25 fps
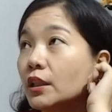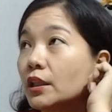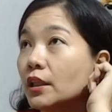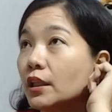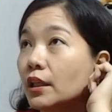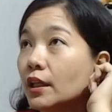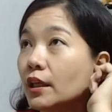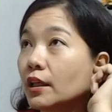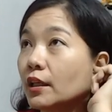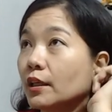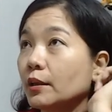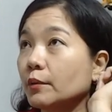
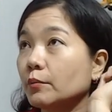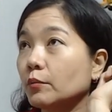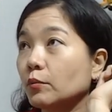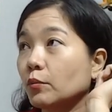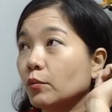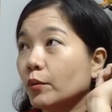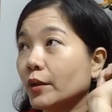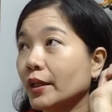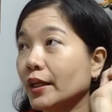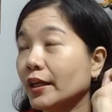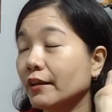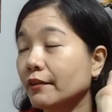Um,
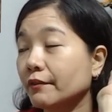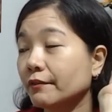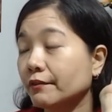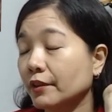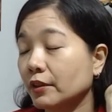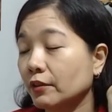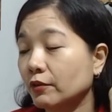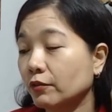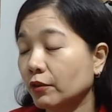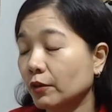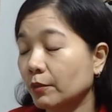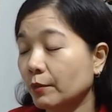we have
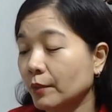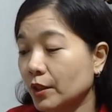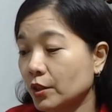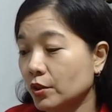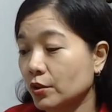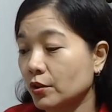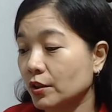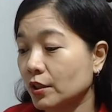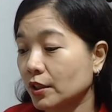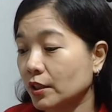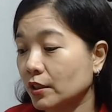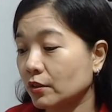
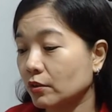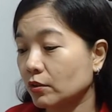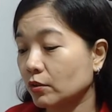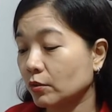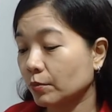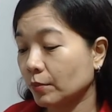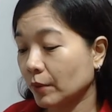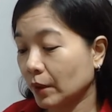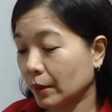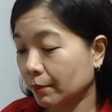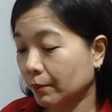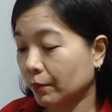information din to
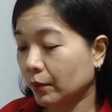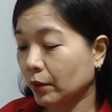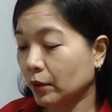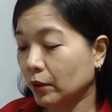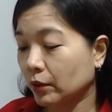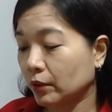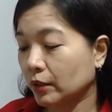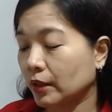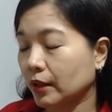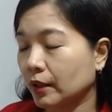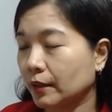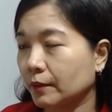
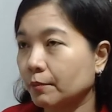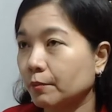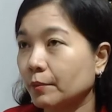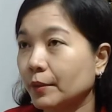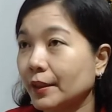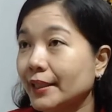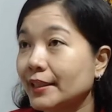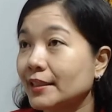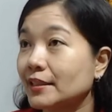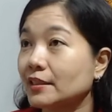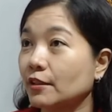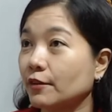people na,
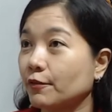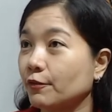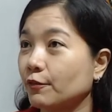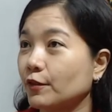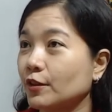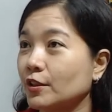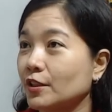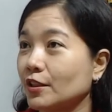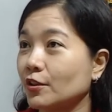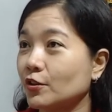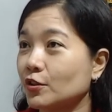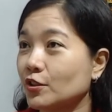please, if
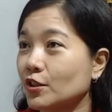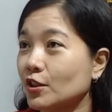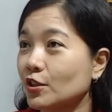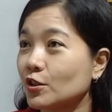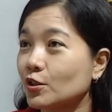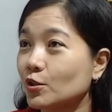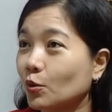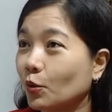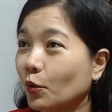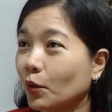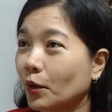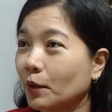there's a
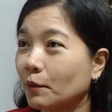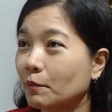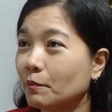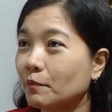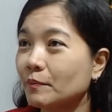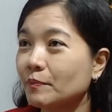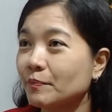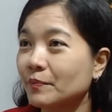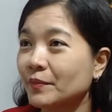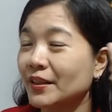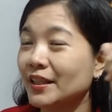storm,